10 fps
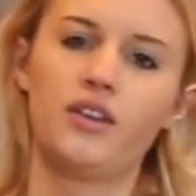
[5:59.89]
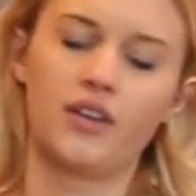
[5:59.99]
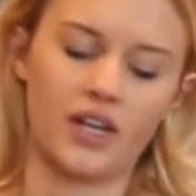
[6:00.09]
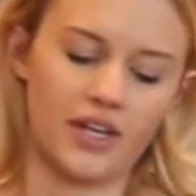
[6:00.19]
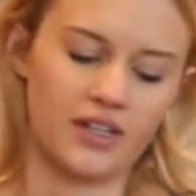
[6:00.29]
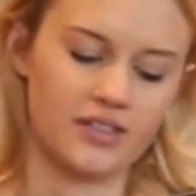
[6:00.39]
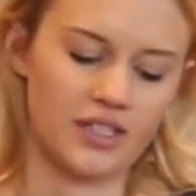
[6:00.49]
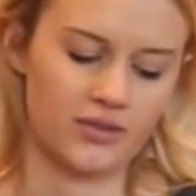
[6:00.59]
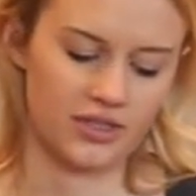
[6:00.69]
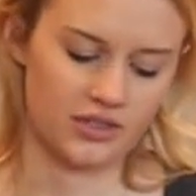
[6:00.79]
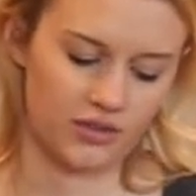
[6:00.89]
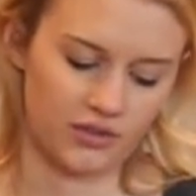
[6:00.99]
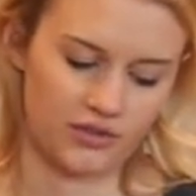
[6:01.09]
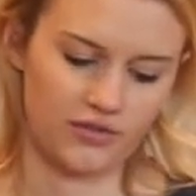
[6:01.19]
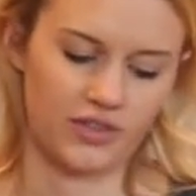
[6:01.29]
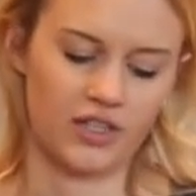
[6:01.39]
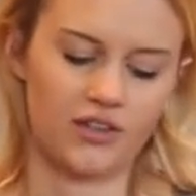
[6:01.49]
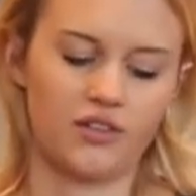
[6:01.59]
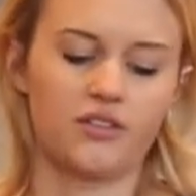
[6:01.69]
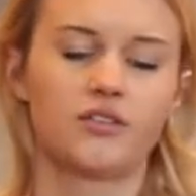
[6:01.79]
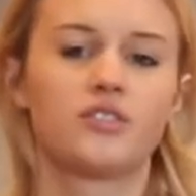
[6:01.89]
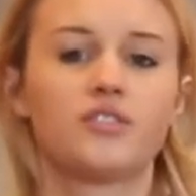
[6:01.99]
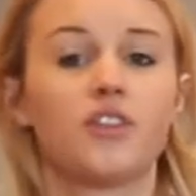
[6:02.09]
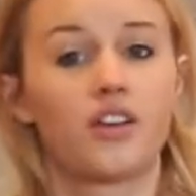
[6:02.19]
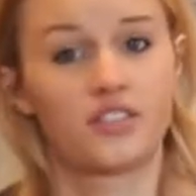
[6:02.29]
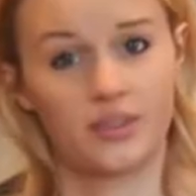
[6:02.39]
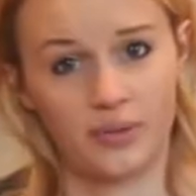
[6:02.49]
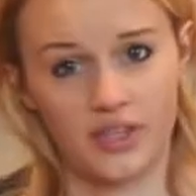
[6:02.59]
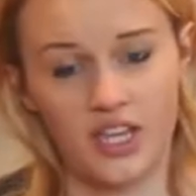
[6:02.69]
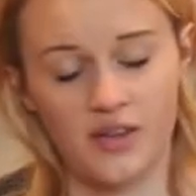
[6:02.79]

You guys, that was a total fail. Do not just put